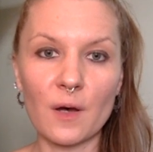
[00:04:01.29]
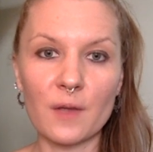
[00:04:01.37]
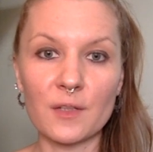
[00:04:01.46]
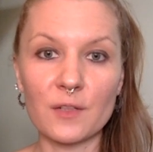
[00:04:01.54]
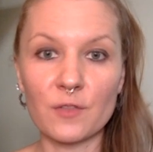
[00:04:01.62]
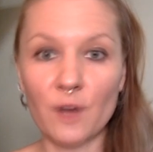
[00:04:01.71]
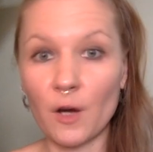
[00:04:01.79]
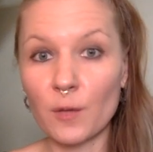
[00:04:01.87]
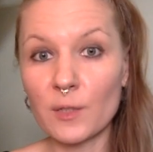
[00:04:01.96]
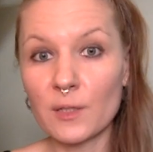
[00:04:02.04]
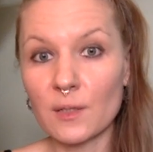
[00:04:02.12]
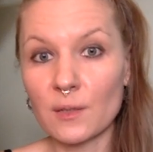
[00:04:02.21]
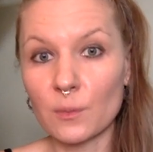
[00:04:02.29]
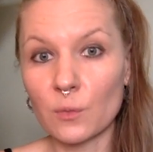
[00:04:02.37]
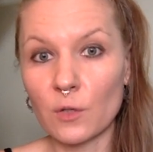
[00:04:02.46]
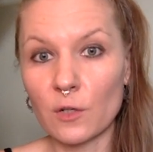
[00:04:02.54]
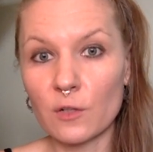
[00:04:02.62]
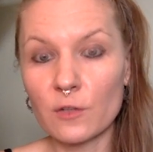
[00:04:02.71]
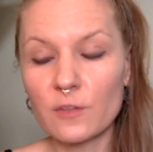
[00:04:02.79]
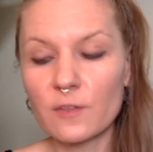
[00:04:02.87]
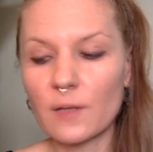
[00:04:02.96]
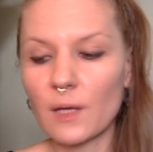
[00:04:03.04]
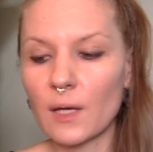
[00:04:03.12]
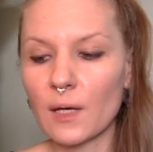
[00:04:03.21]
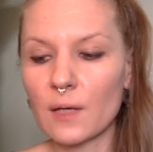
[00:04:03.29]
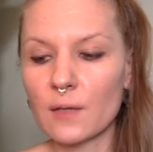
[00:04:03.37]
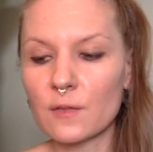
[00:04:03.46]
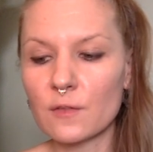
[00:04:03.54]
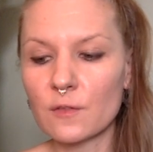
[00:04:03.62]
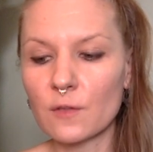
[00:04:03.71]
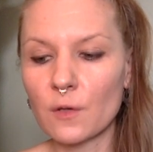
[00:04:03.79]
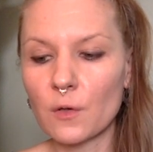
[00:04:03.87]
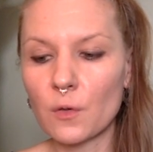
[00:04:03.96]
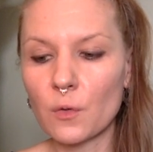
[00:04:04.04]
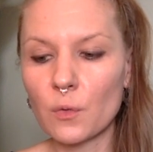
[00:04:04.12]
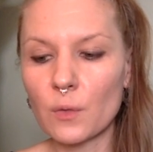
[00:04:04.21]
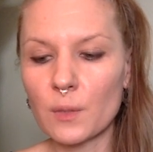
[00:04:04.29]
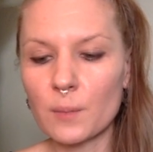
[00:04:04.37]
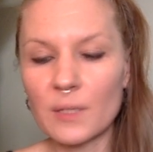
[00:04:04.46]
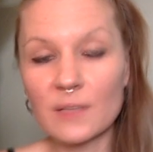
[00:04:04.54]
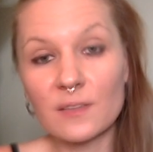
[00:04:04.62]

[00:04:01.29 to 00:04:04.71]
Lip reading: the environment and the world. And so it makes